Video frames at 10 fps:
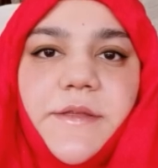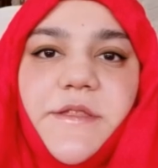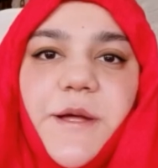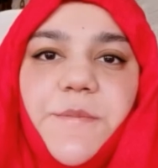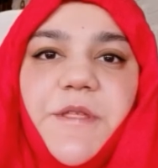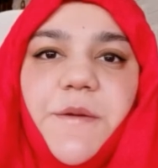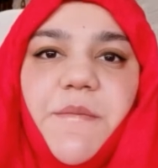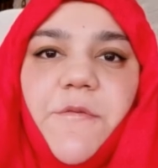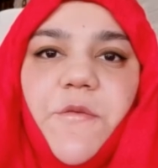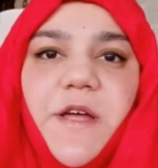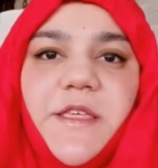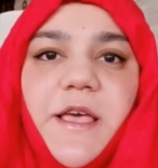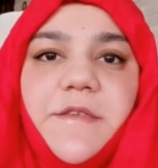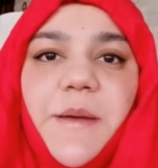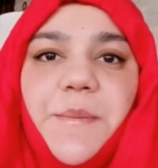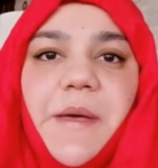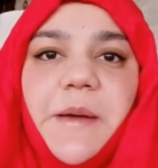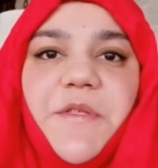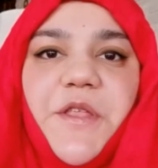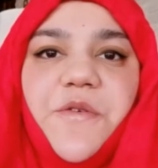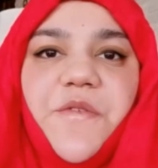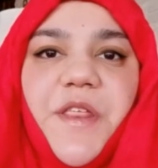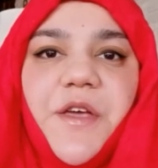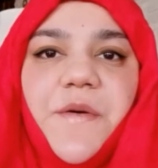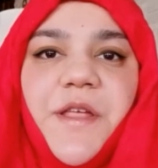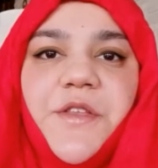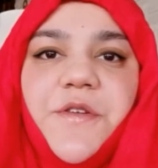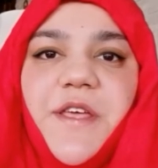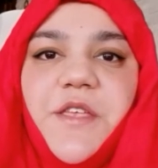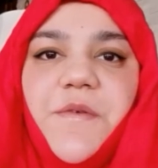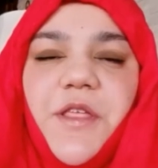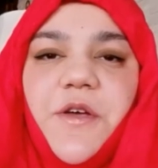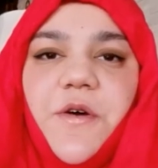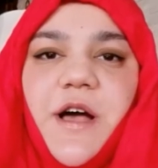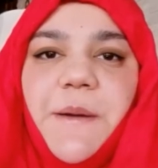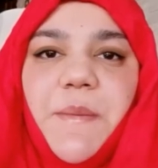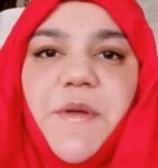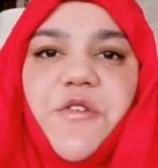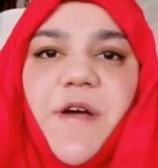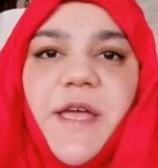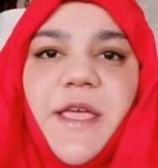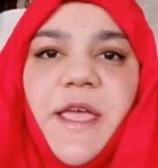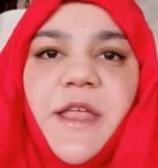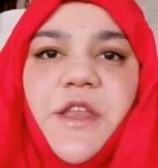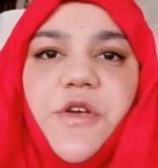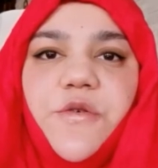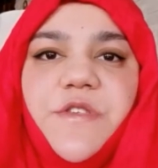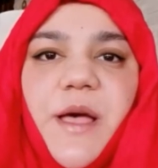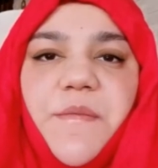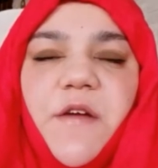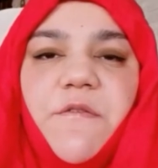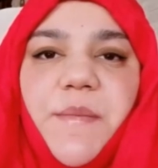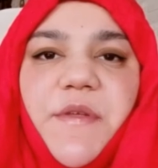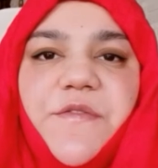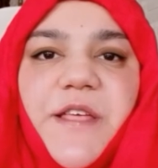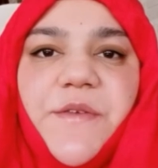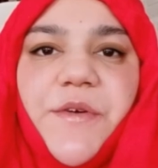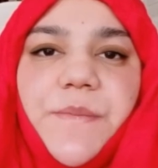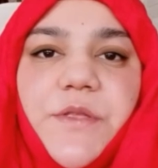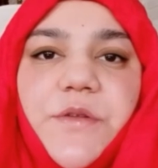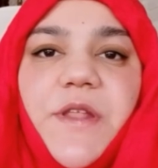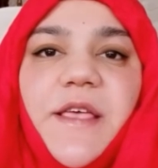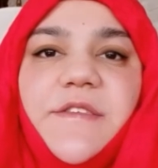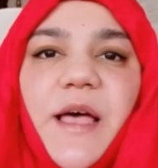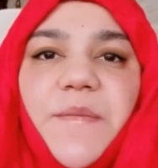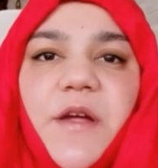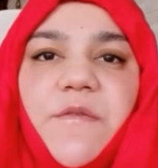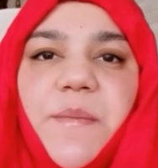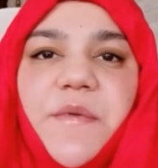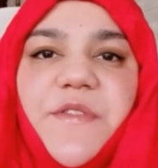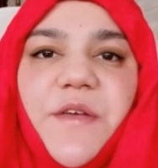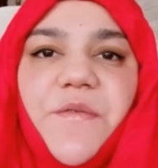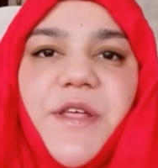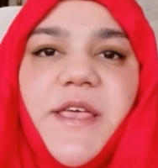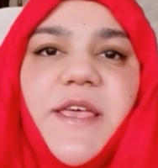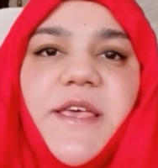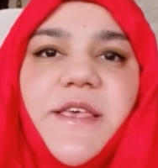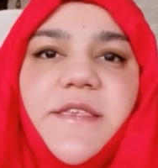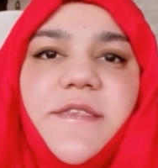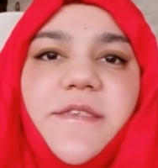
Assalamualaikum everyone, yes I'm back with a new video. In today's video, I'm going to be trying a new Samyang ramen flavor. Today's Samyang ramen flavor is...